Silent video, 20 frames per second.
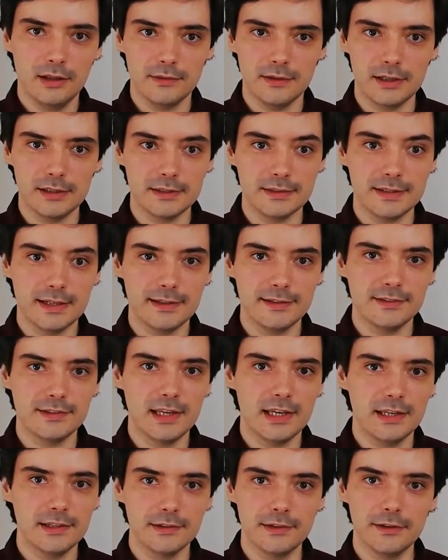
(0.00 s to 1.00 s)
that it
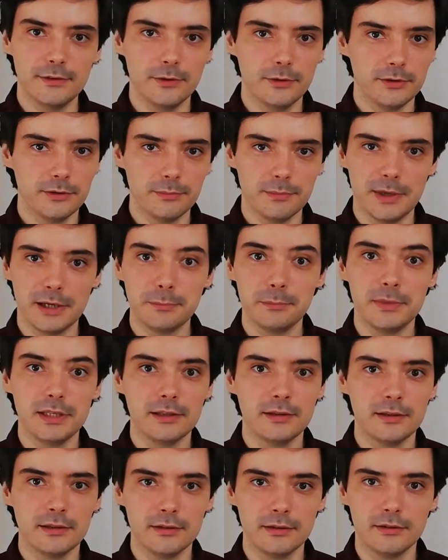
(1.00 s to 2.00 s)
has ended, or it might
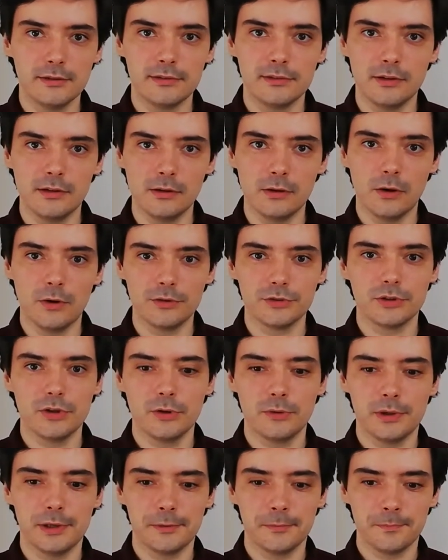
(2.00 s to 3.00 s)
be still
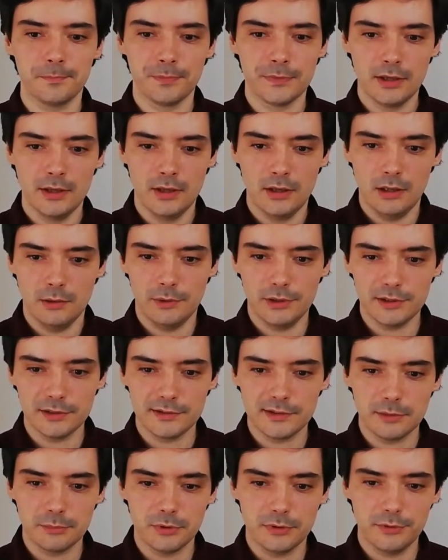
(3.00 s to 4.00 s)
ongoing. One
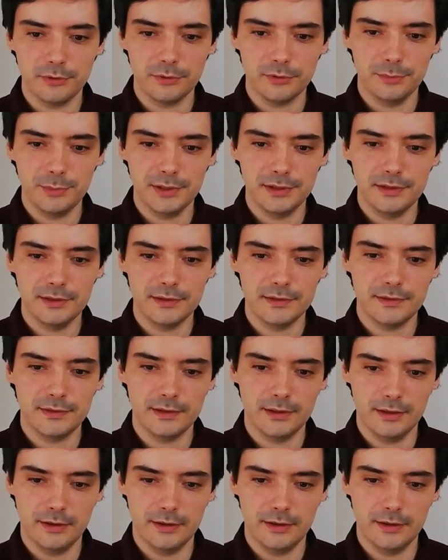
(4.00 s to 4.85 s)
example could be this,